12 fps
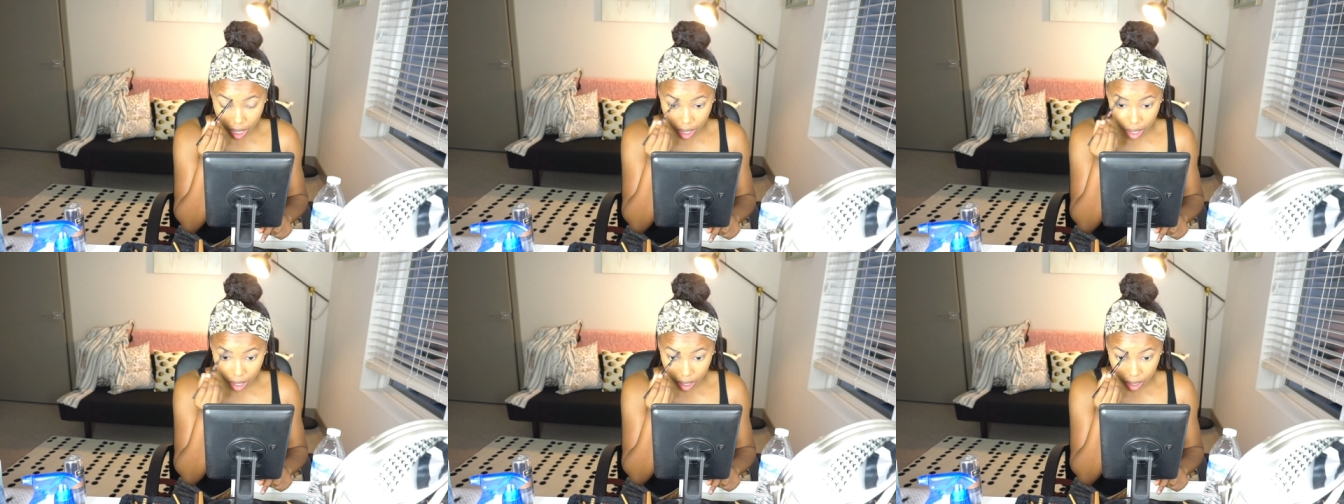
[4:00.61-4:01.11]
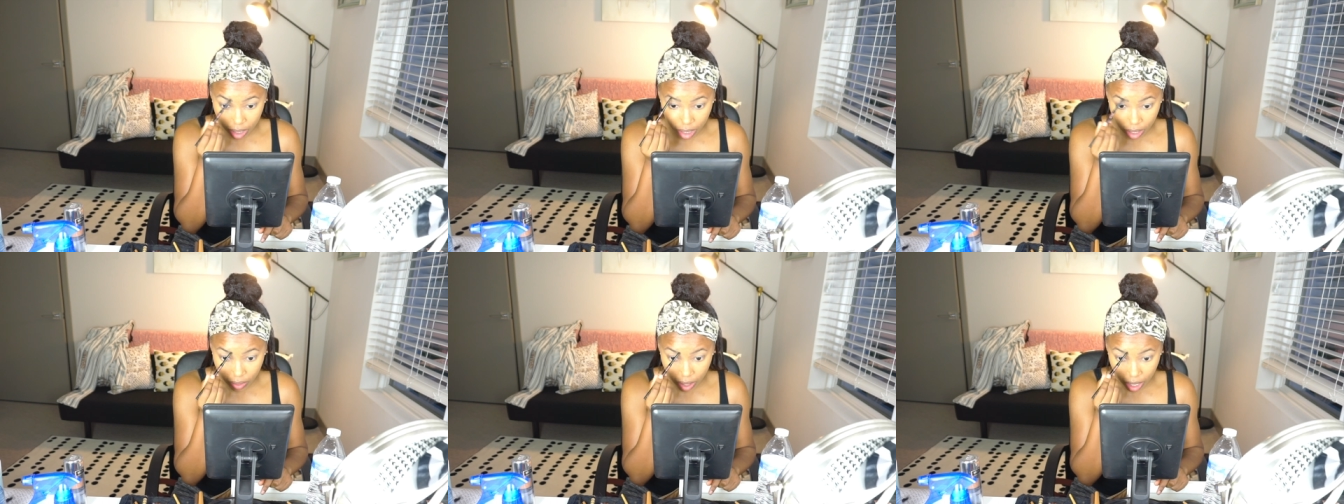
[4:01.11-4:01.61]
and
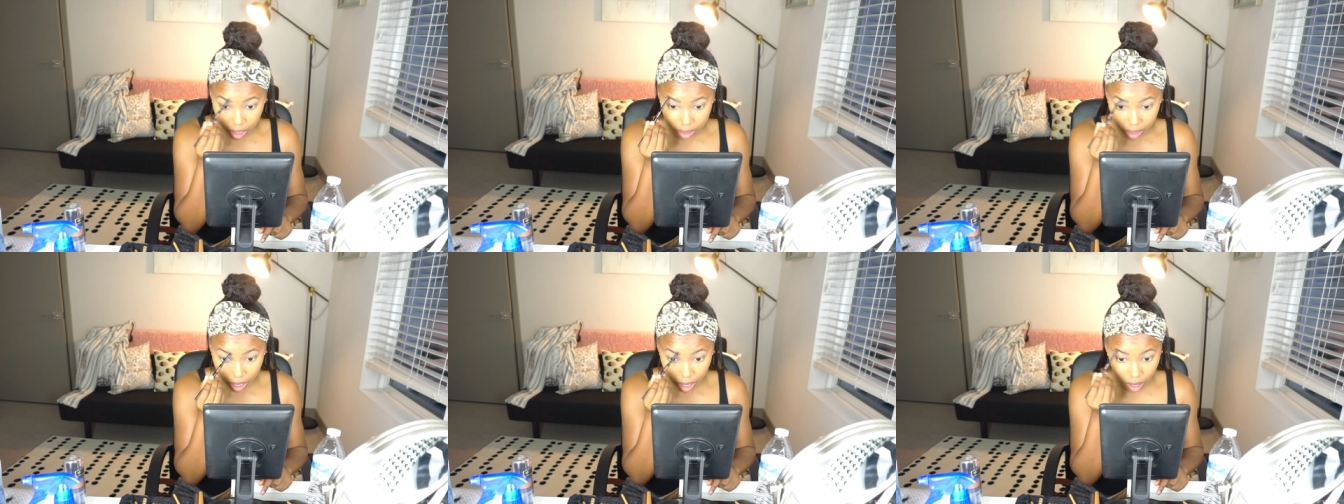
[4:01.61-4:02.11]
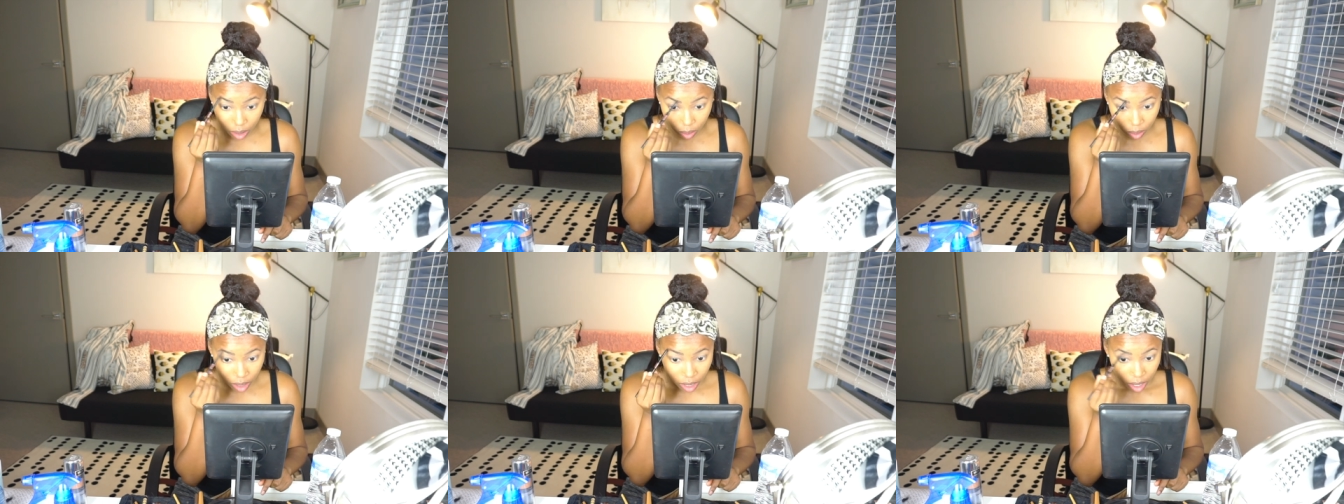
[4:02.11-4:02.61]
that is
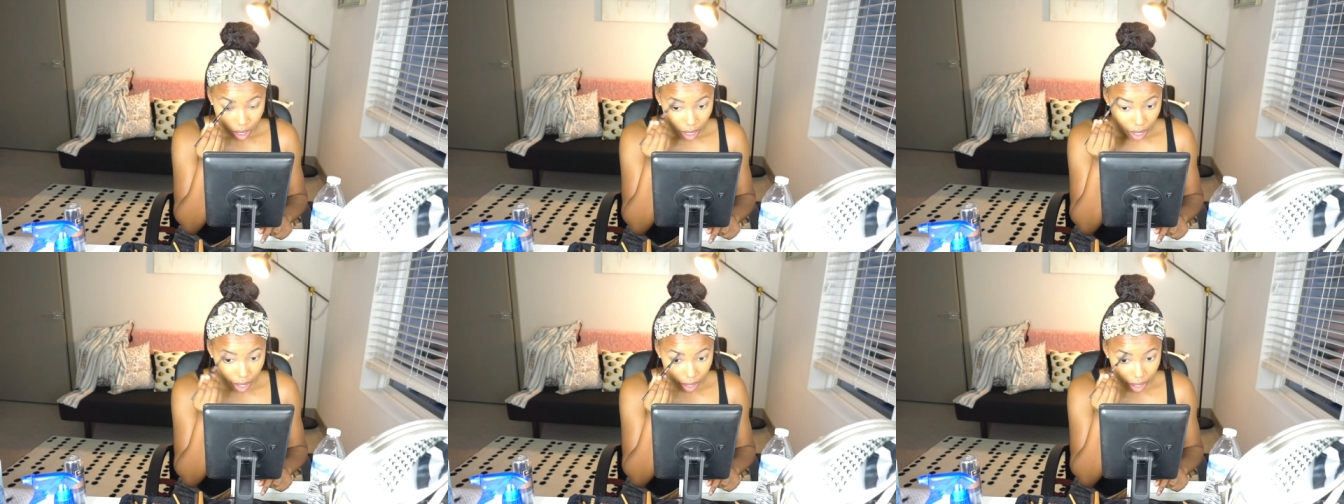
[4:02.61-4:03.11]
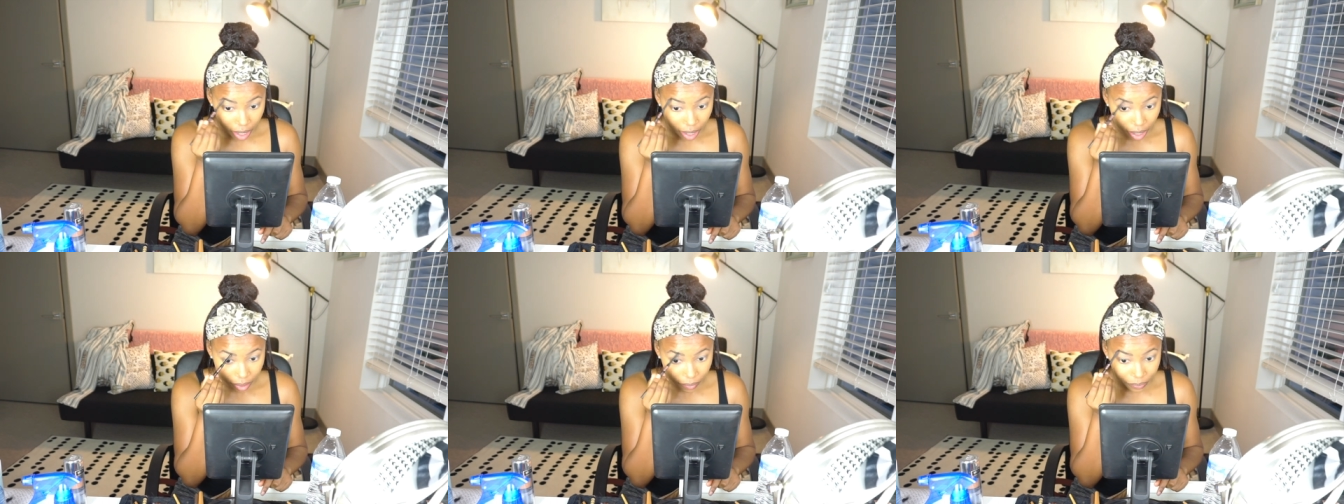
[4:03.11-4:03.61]
how I
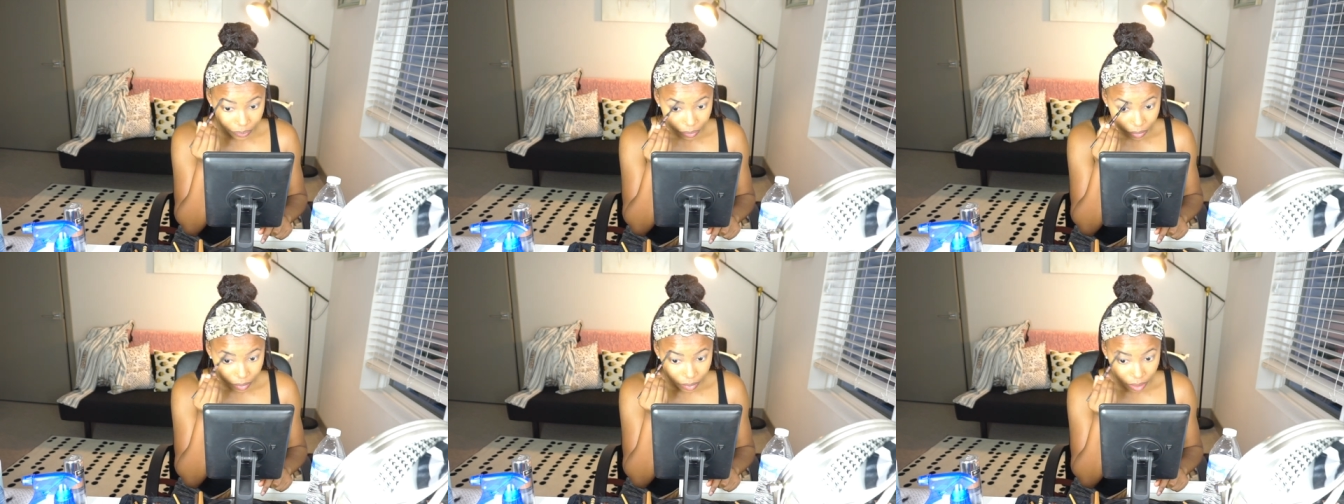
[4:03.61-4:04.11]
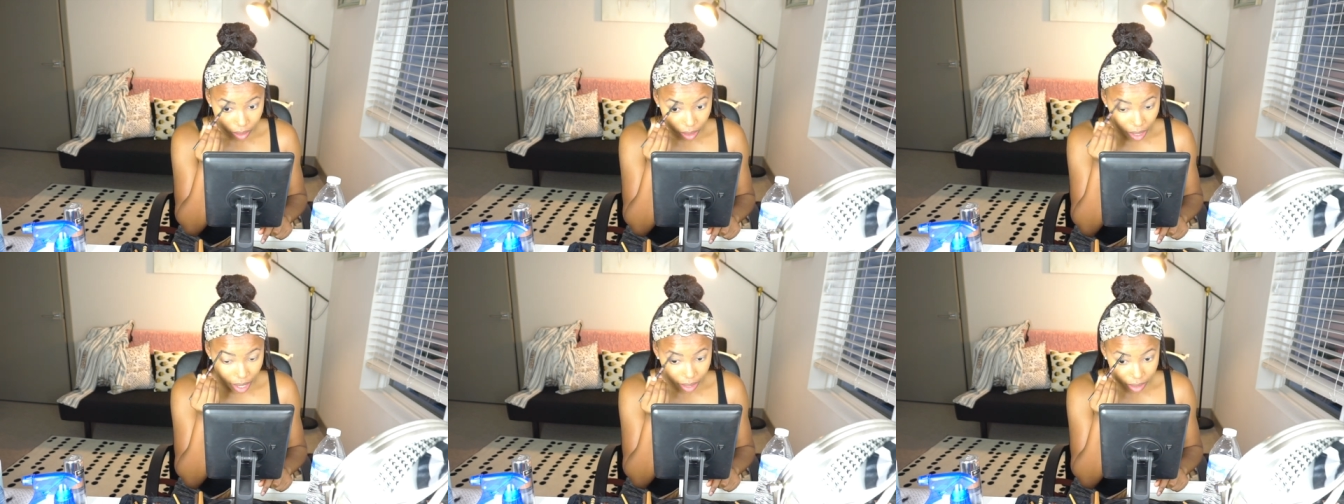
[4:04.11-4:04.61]
got the
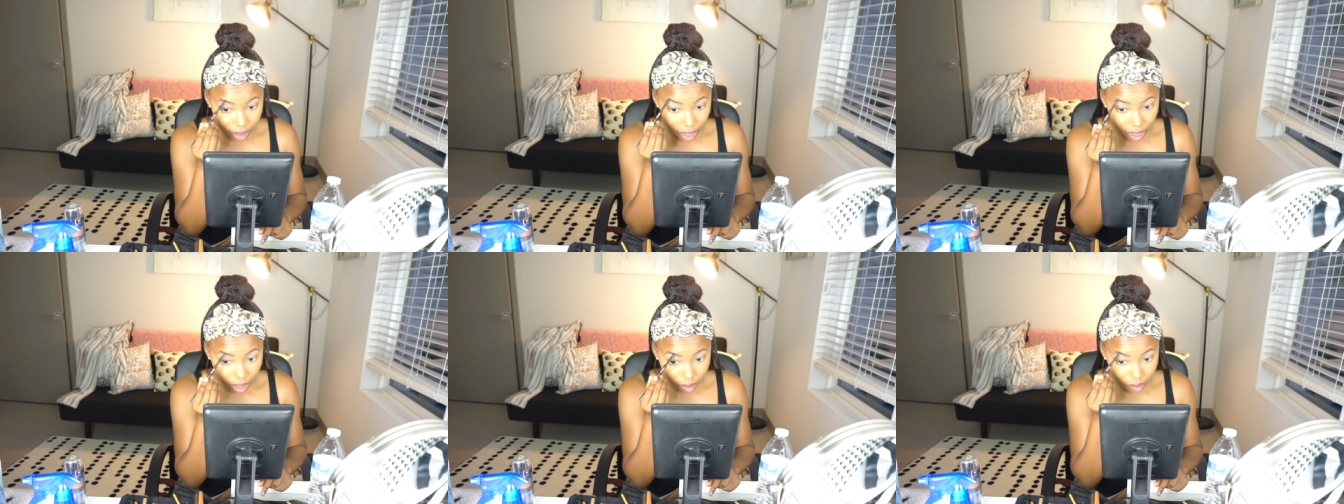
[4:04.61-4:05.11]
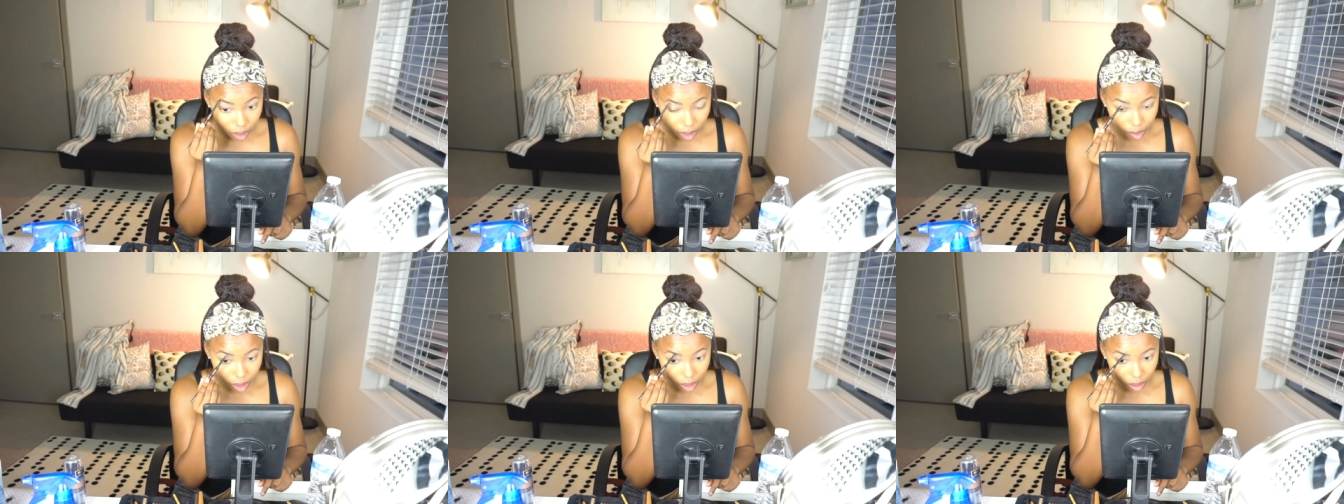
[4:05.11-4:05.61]
last name,
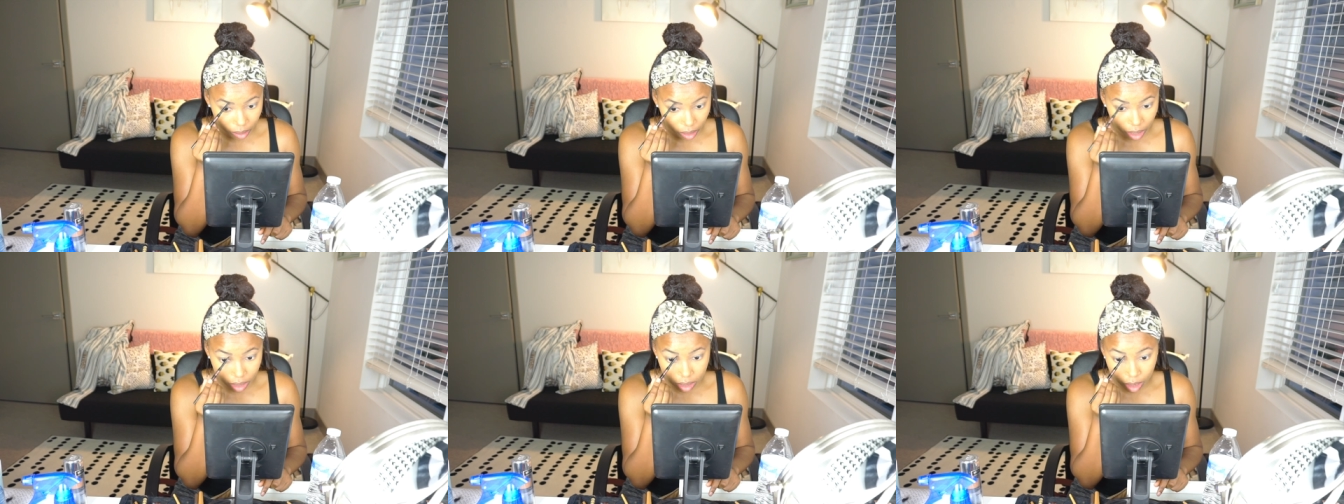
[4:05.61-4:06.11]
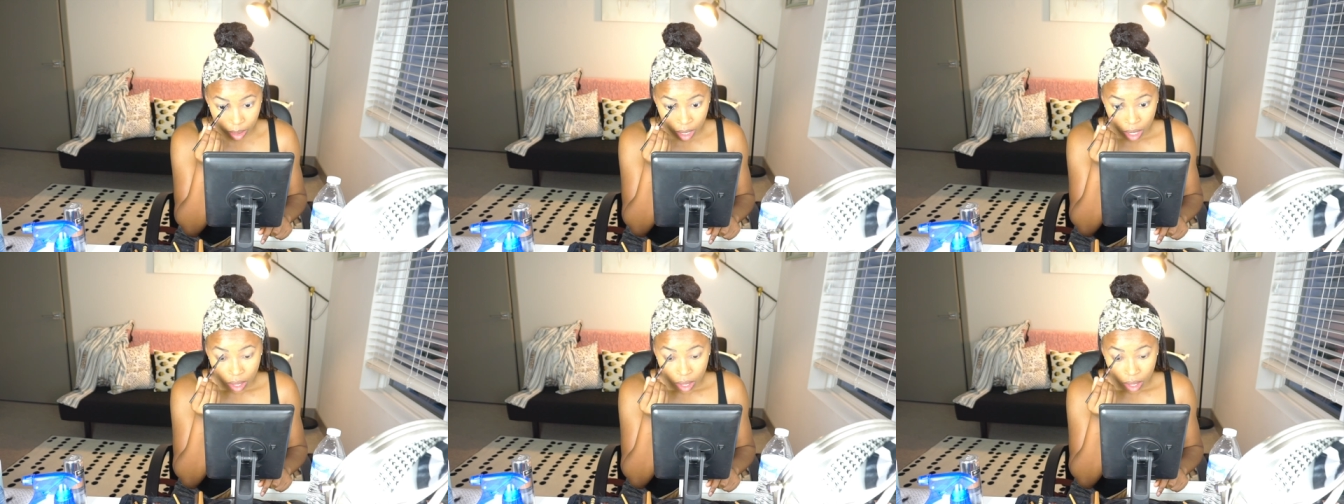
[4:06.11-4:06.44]
I mean, last name,